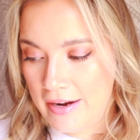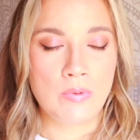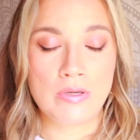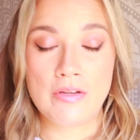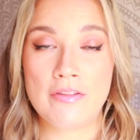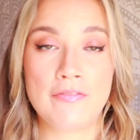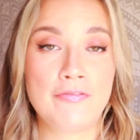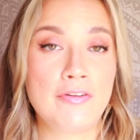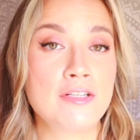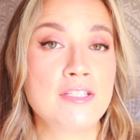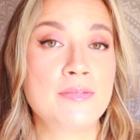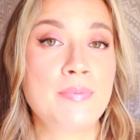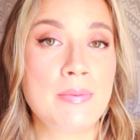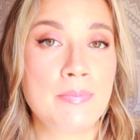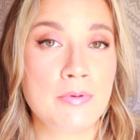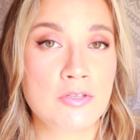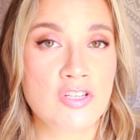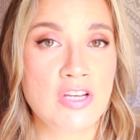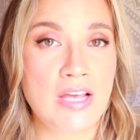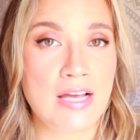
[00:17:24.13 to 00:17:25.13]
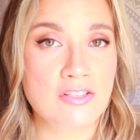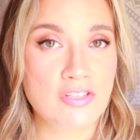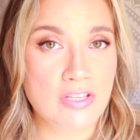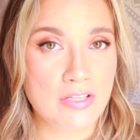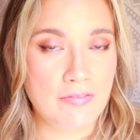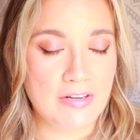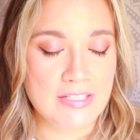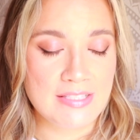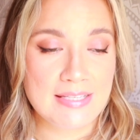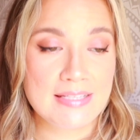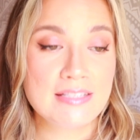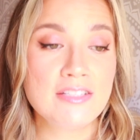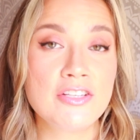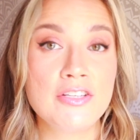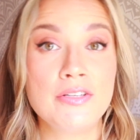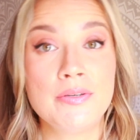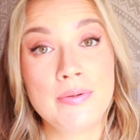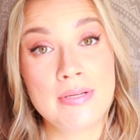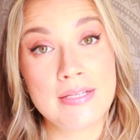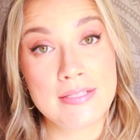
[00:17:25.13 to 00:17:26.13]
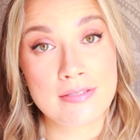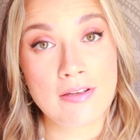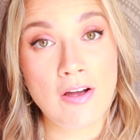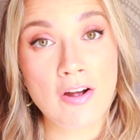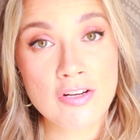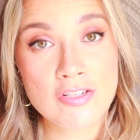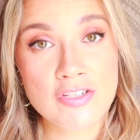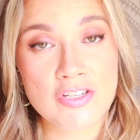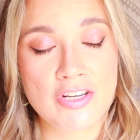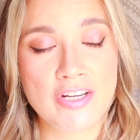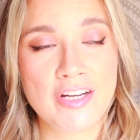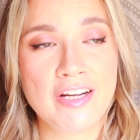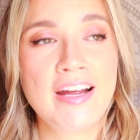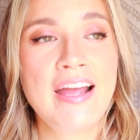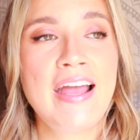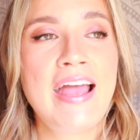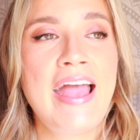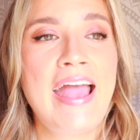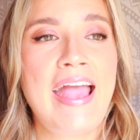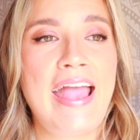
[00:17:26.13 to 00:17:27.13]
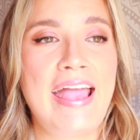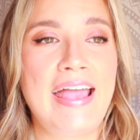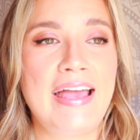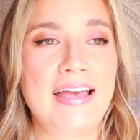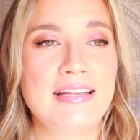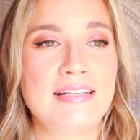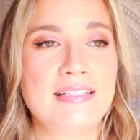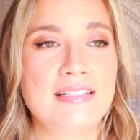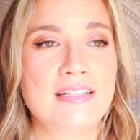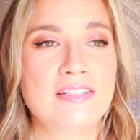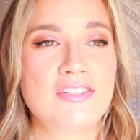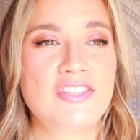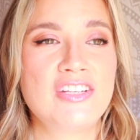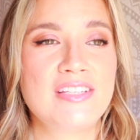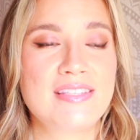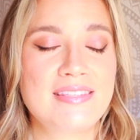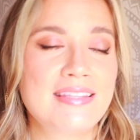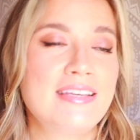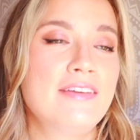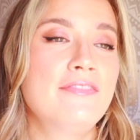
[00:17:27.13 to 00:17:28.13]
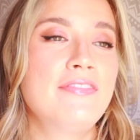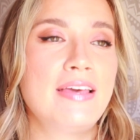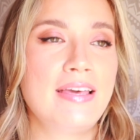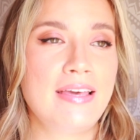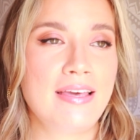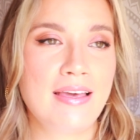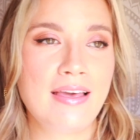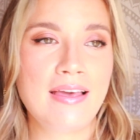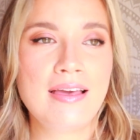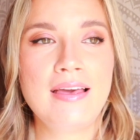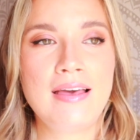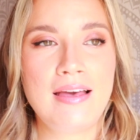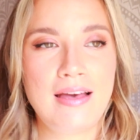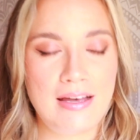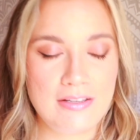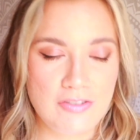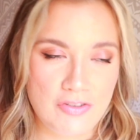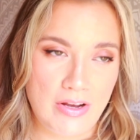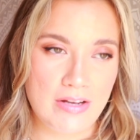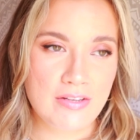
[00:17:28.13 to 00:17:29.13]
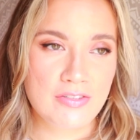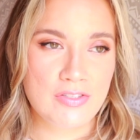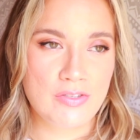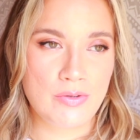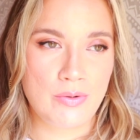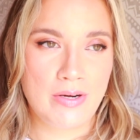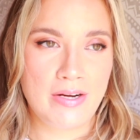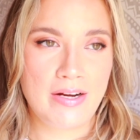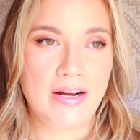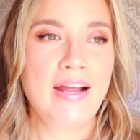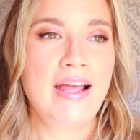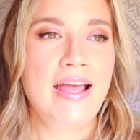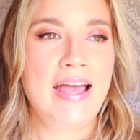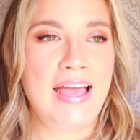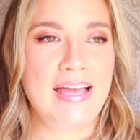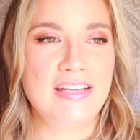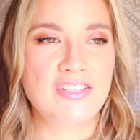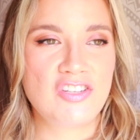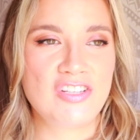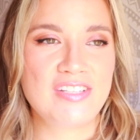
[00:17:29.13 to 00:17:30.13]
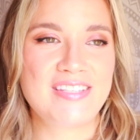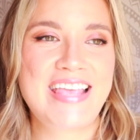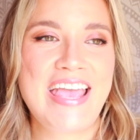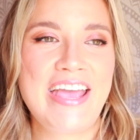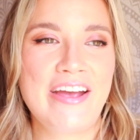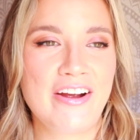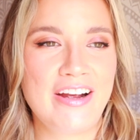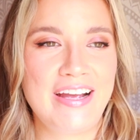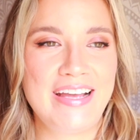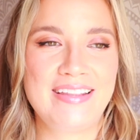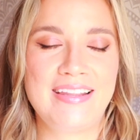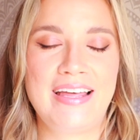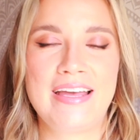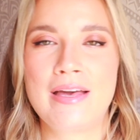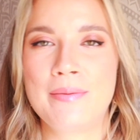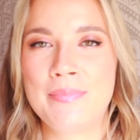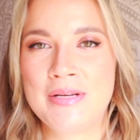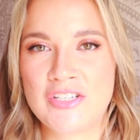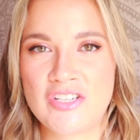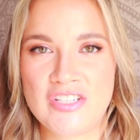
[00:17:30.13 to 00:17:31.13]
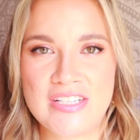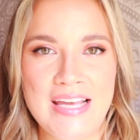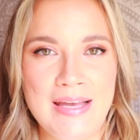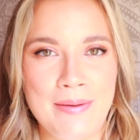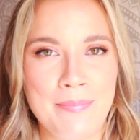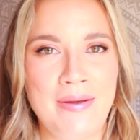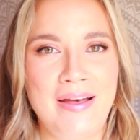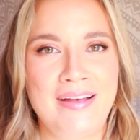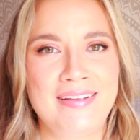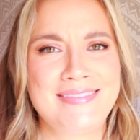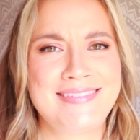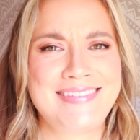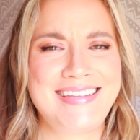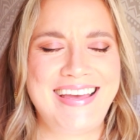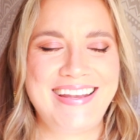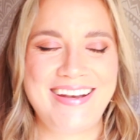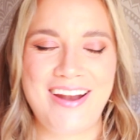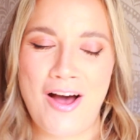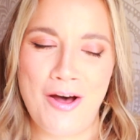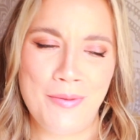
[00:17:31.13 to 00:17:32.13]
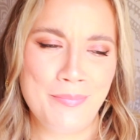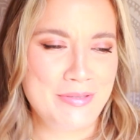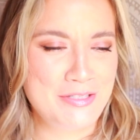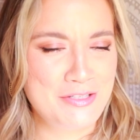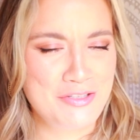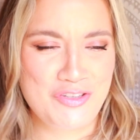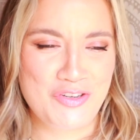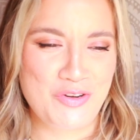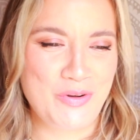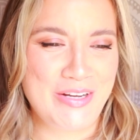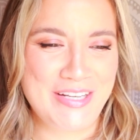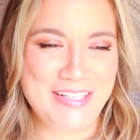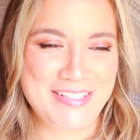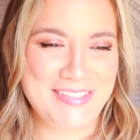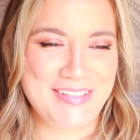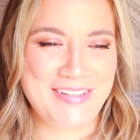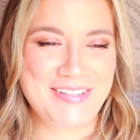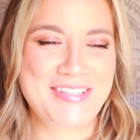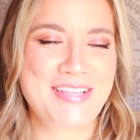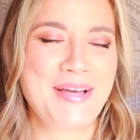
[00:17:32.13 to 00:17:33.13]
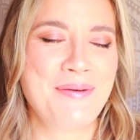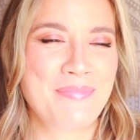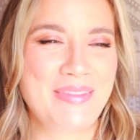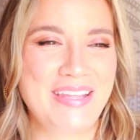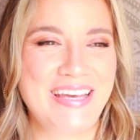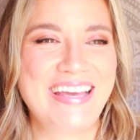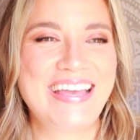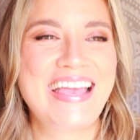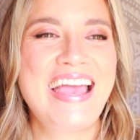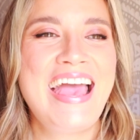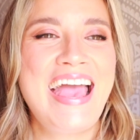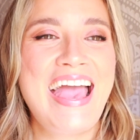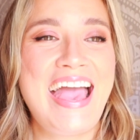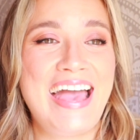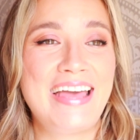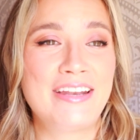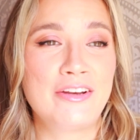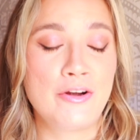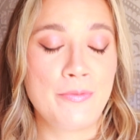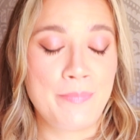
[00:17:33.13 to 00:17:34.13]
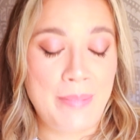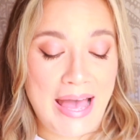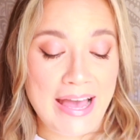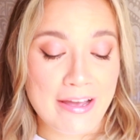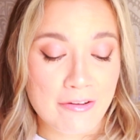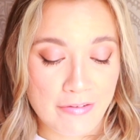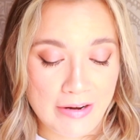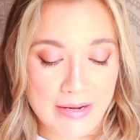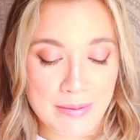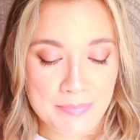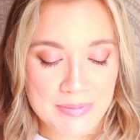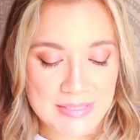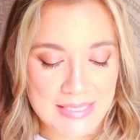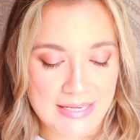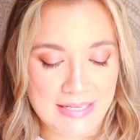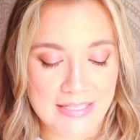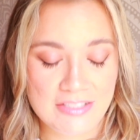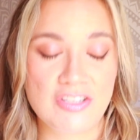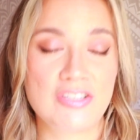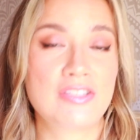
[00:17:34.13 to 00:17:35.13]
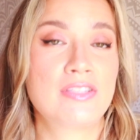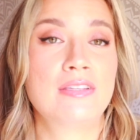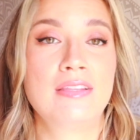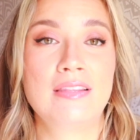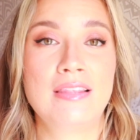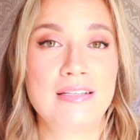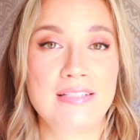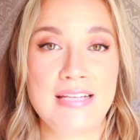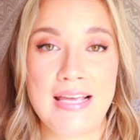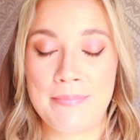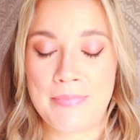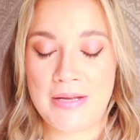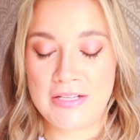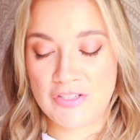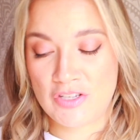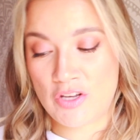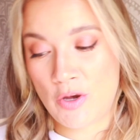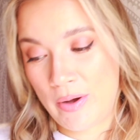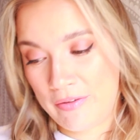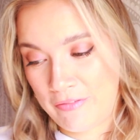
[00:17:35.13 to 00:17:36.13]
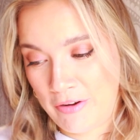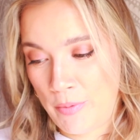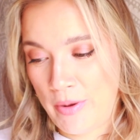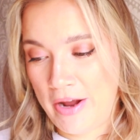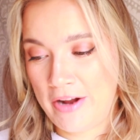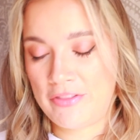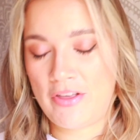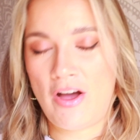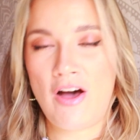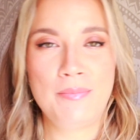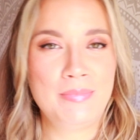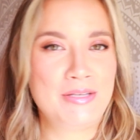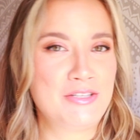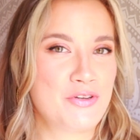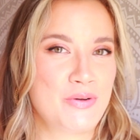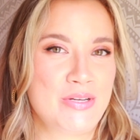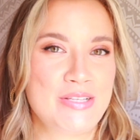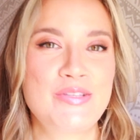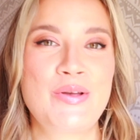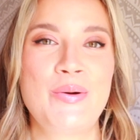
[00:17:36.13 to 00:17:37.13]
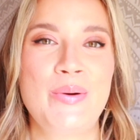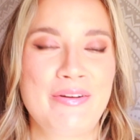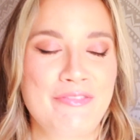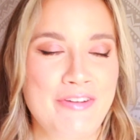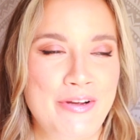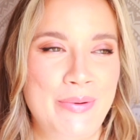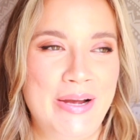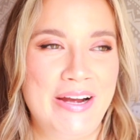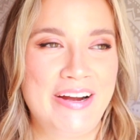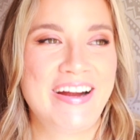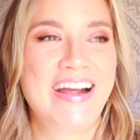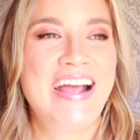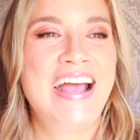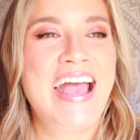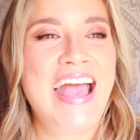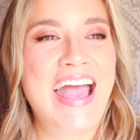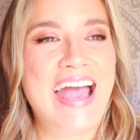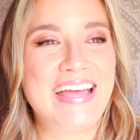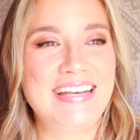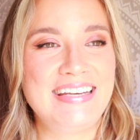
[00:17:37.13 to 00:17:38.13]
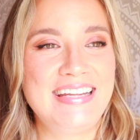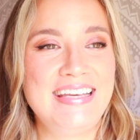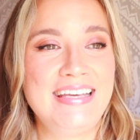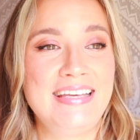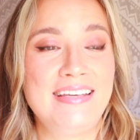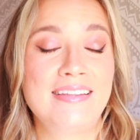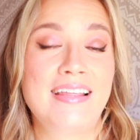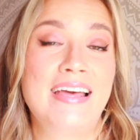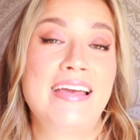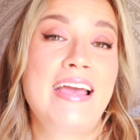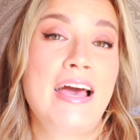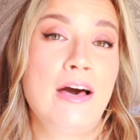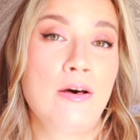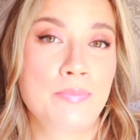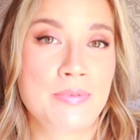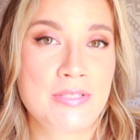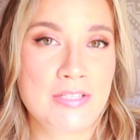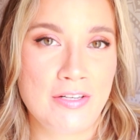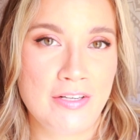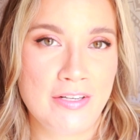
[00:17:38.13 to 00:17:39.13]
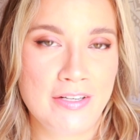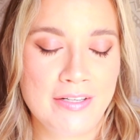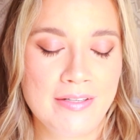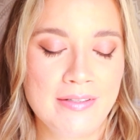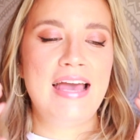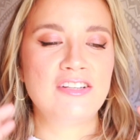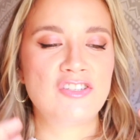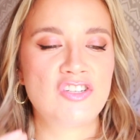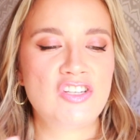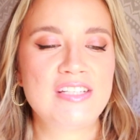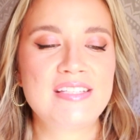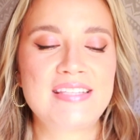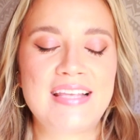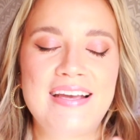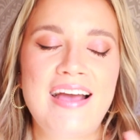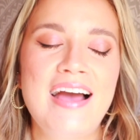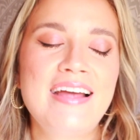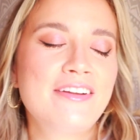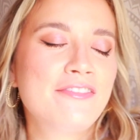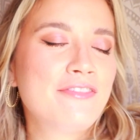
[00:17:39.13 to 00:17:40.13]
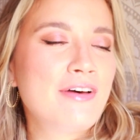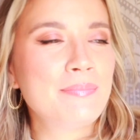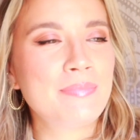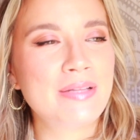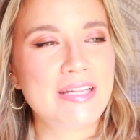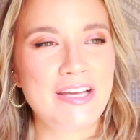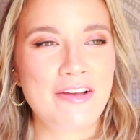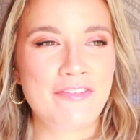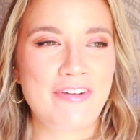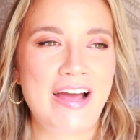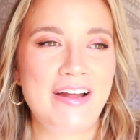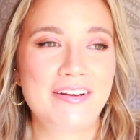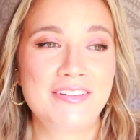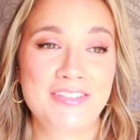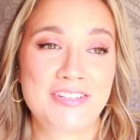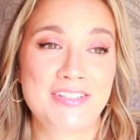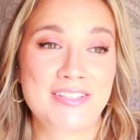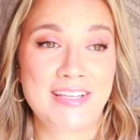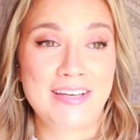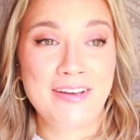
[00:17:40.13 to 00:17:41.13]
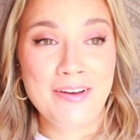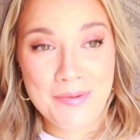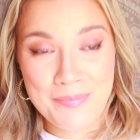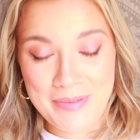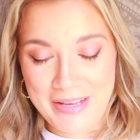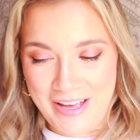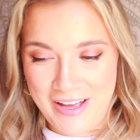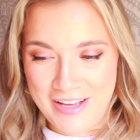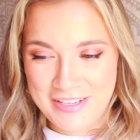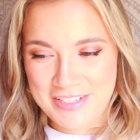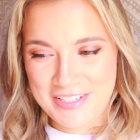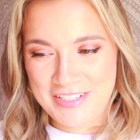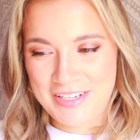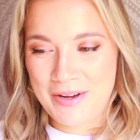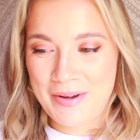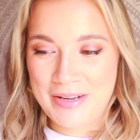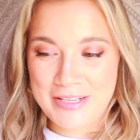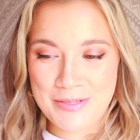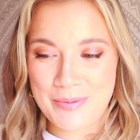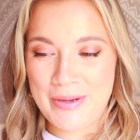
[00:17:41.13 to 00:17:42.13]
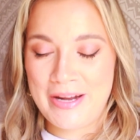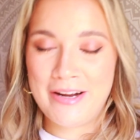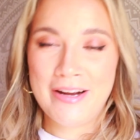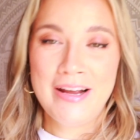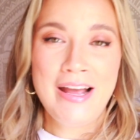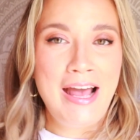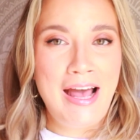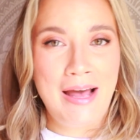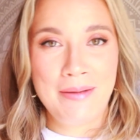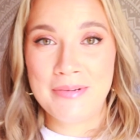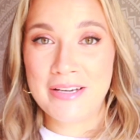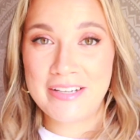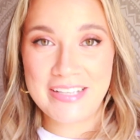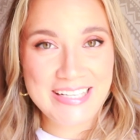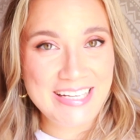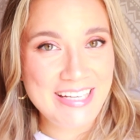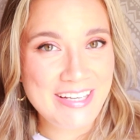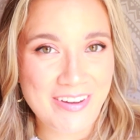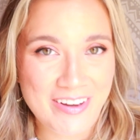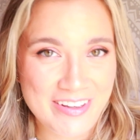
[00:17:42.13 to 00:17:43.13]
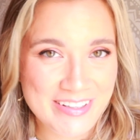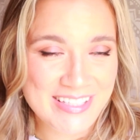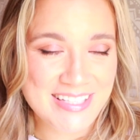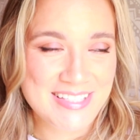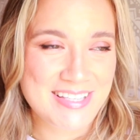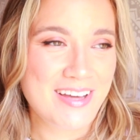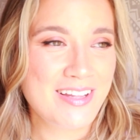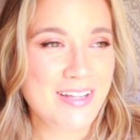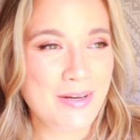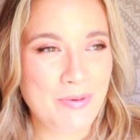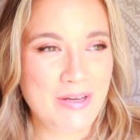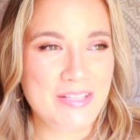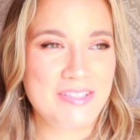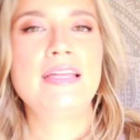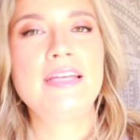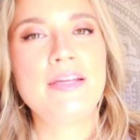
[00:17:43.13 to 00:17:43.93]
One of the first people she actually runs into is Archer, and she's leaving a drugstore and she's carrying like a bunch of tampons and almond joys or something, and her bag rips and it just, the tampons go everywhere, the almond joys go everywhere, and he like helps her, and she's like kind of fumbling around and just like, oh my gosh, you know, I swear I'm not gonna eat all these all at once.